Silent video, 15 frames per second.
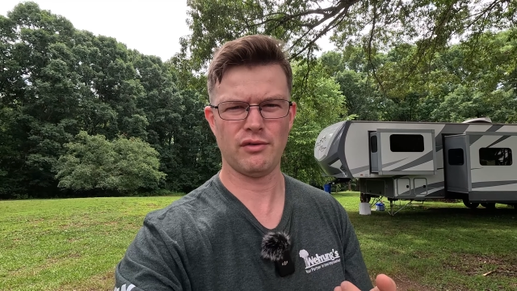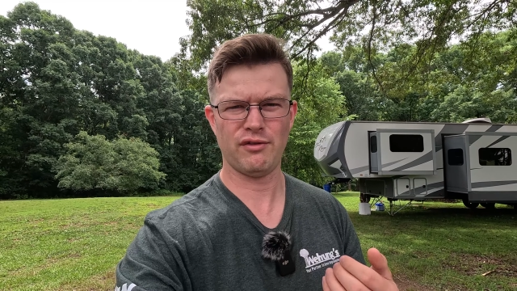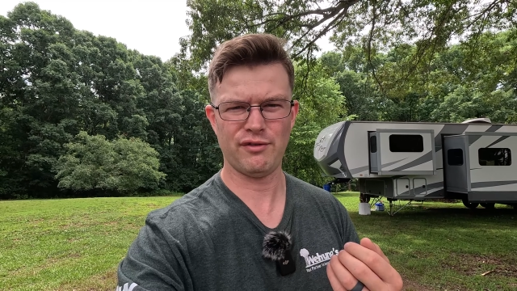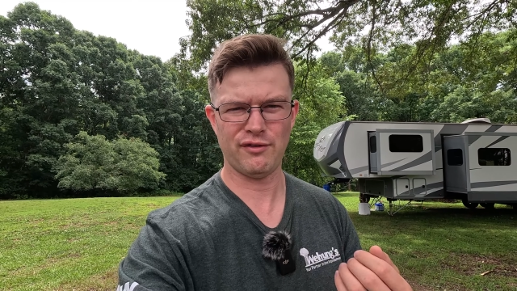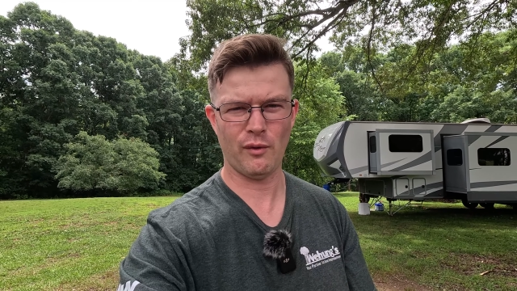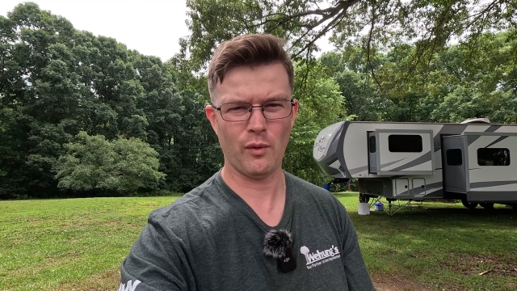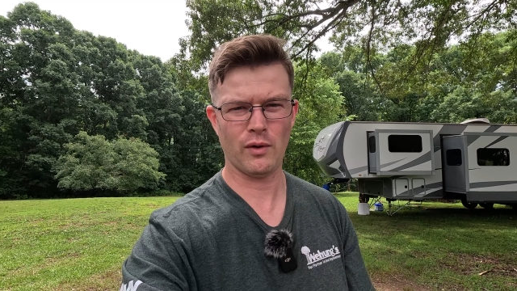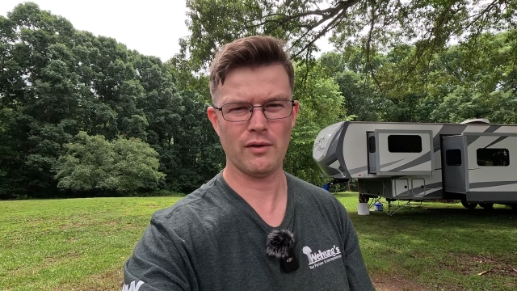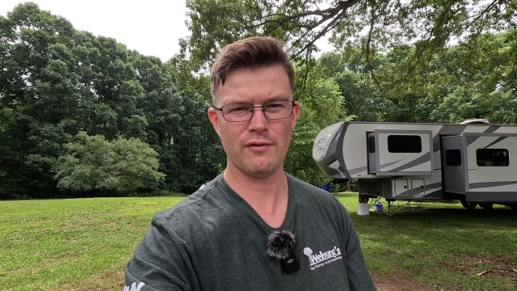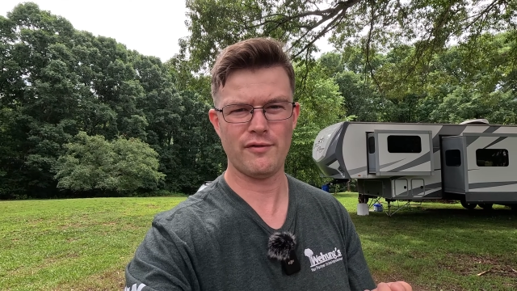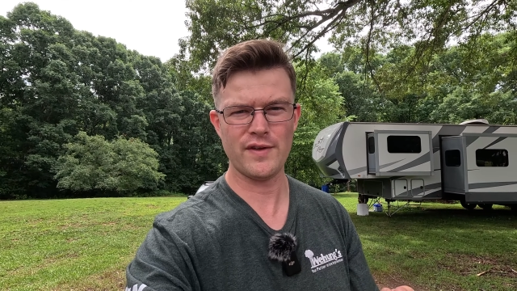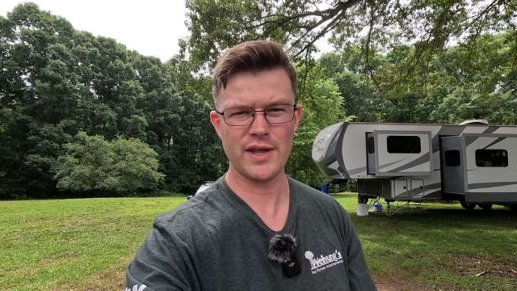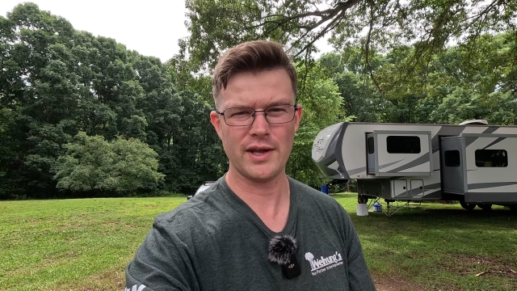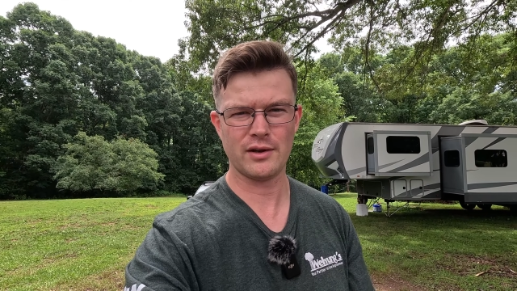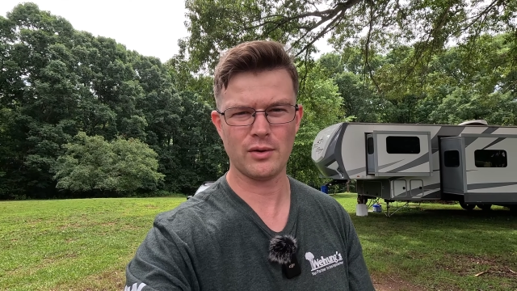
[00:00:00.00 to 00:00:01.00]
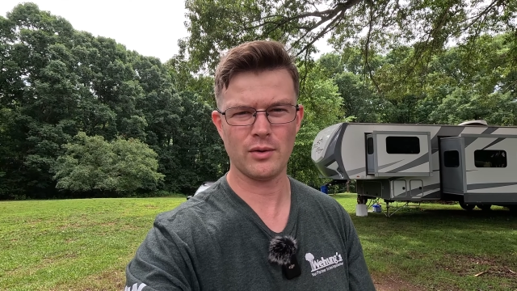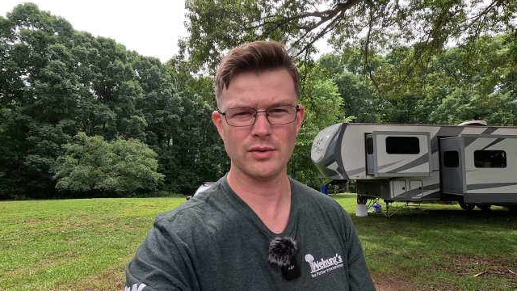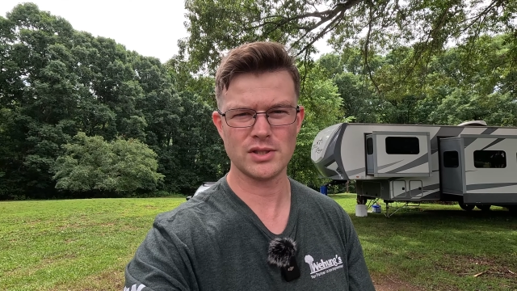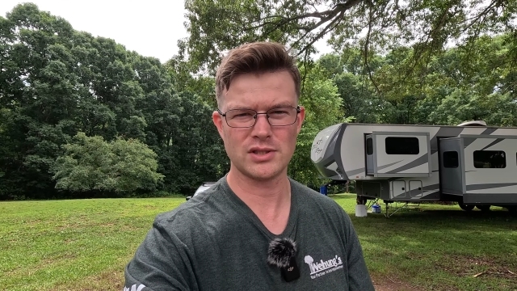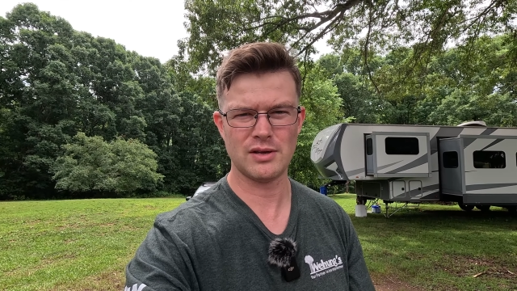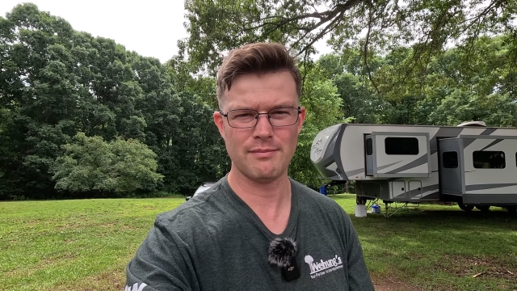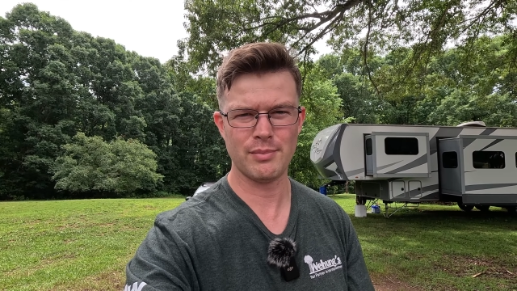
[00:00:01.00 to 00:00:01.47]
for
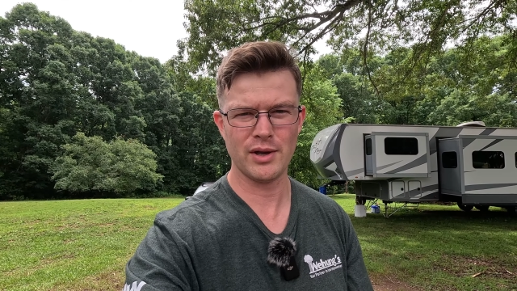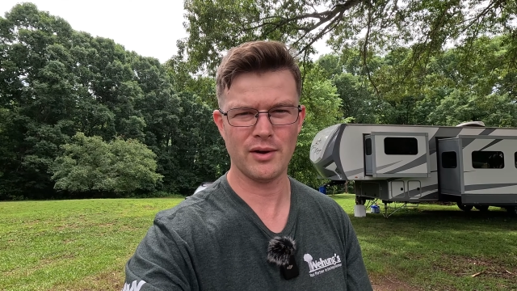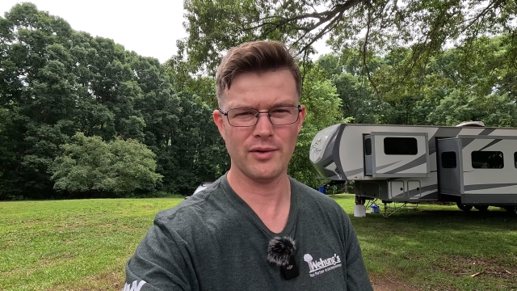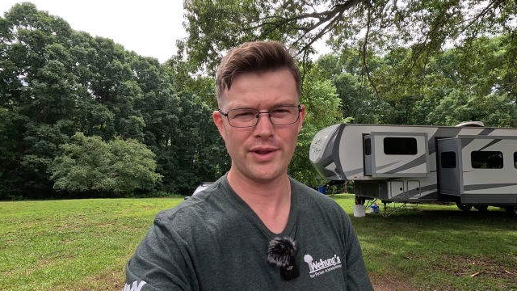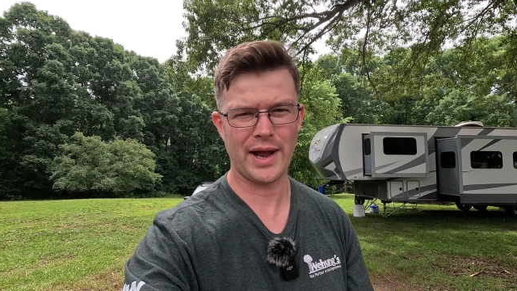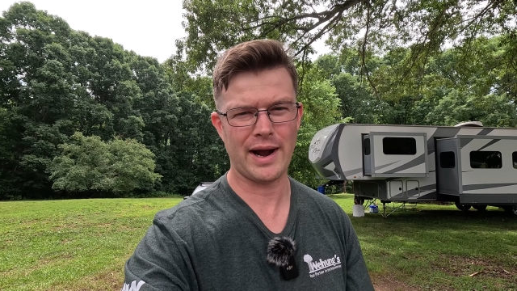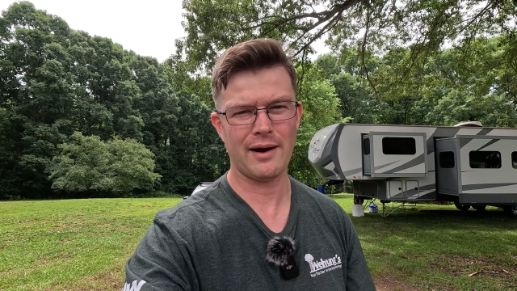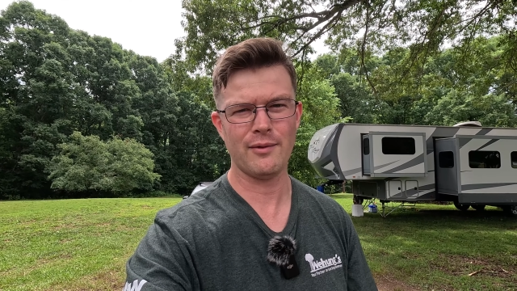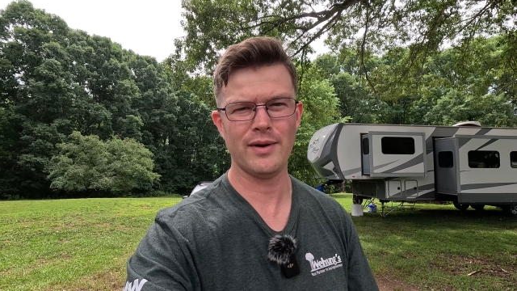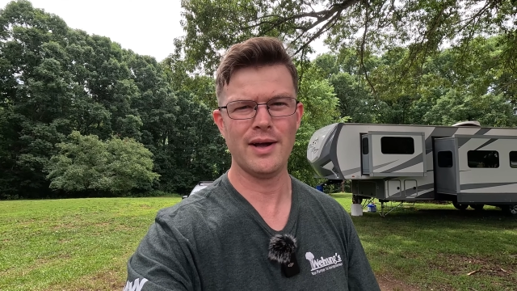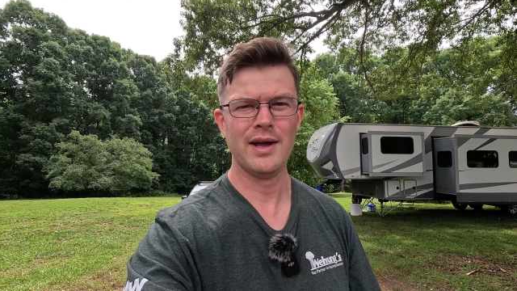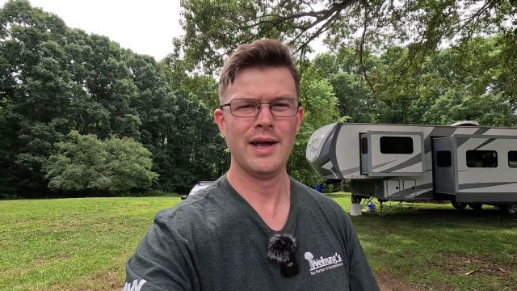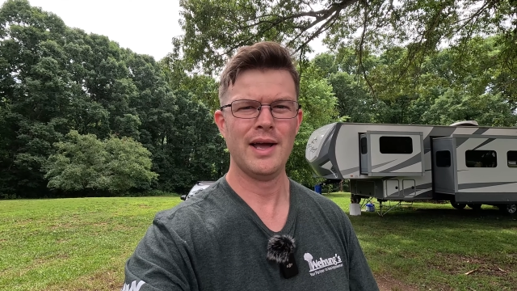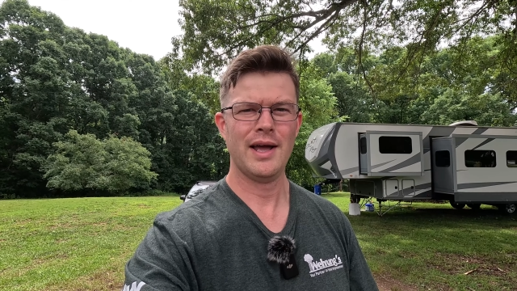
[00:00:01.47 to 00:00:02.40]
vehicles to build out,